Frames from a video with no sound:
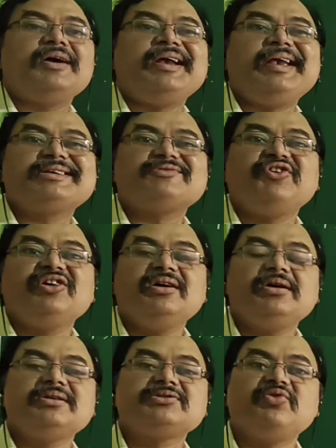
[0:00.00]
index
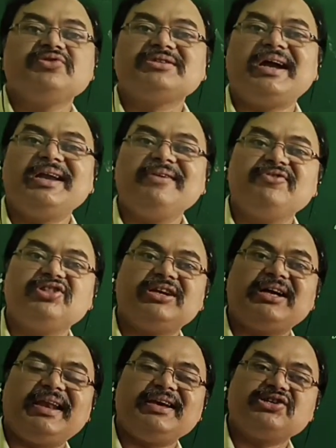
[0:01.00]
finger is coinciding with the
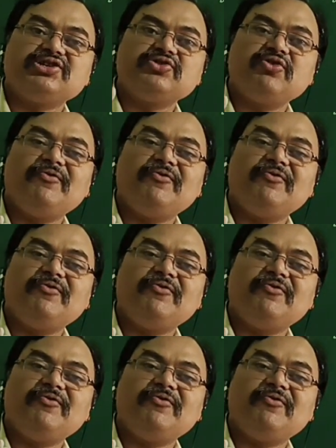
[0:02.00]
direction